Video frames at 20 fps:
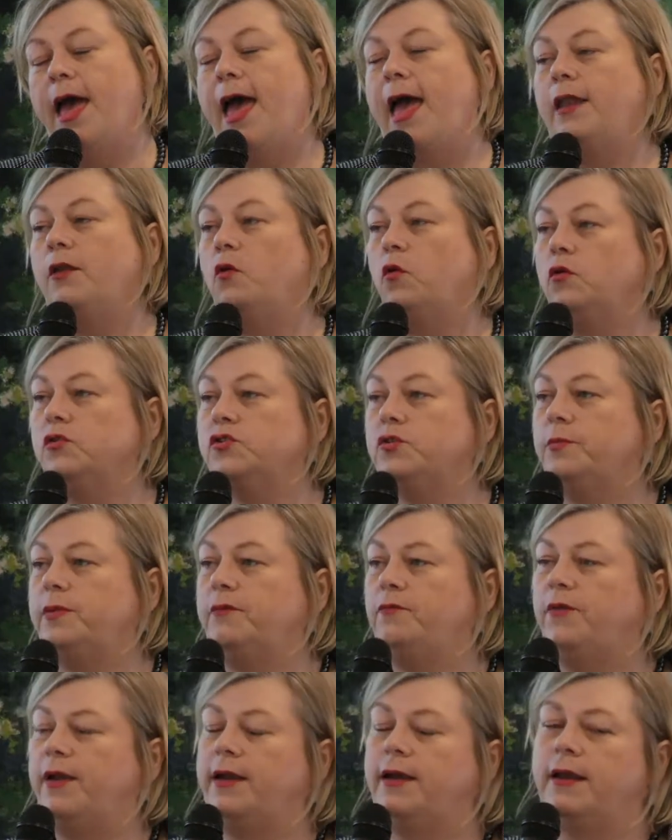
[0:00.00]
And also
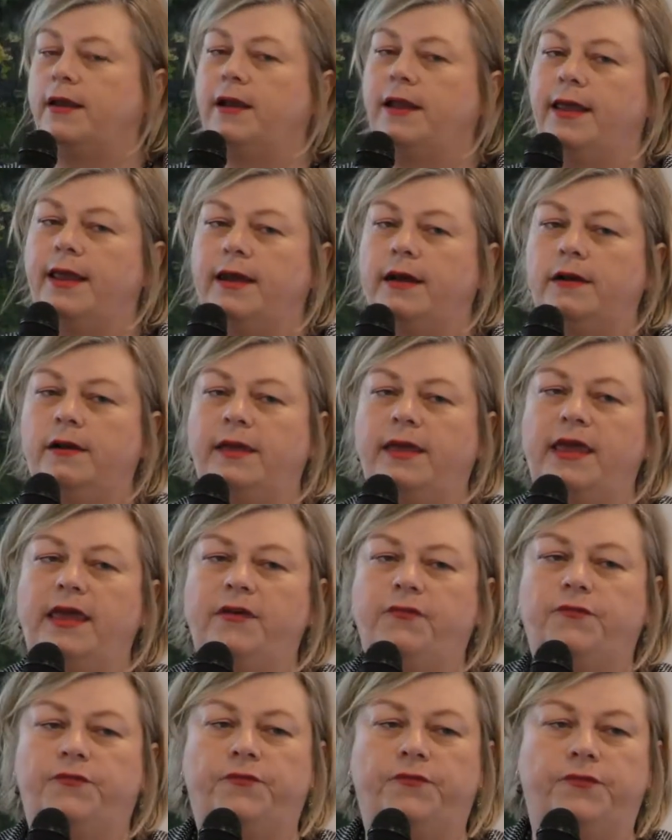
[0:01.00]
be very clear,
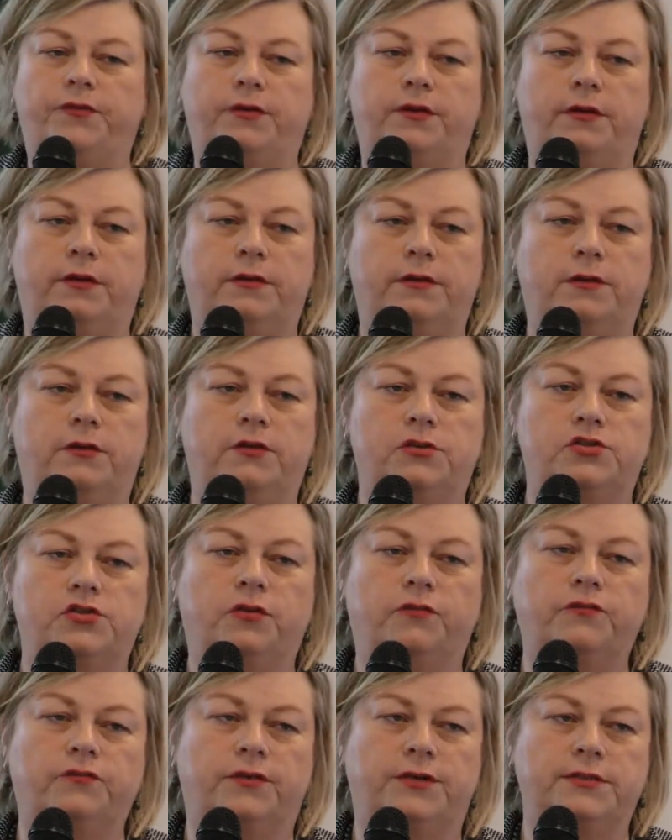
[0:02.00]
if the
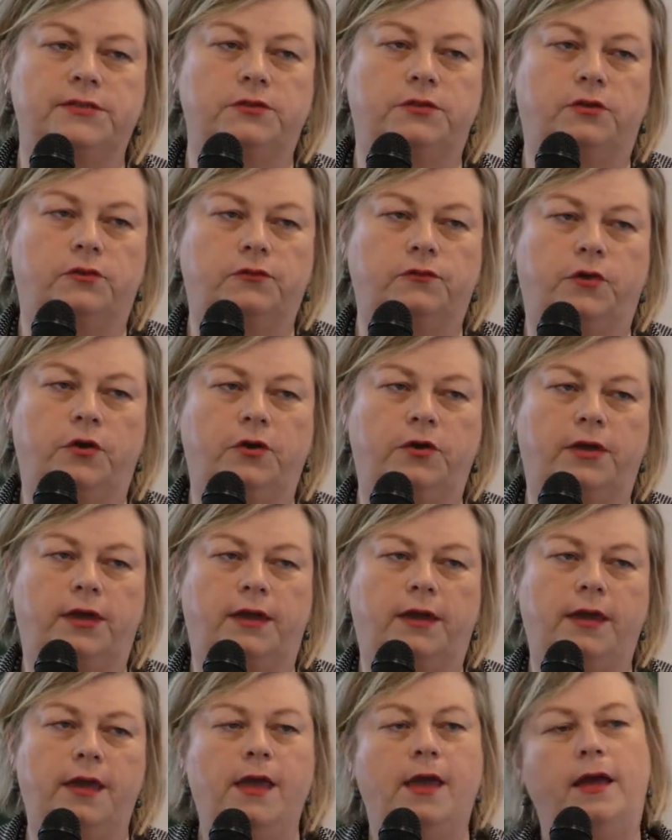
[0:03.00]
software is not
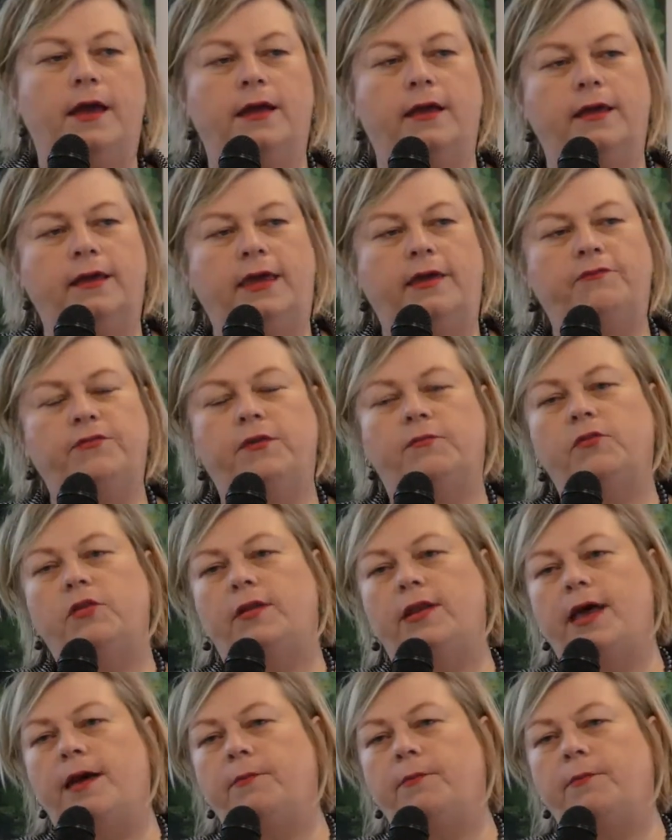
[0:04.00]
working, give them the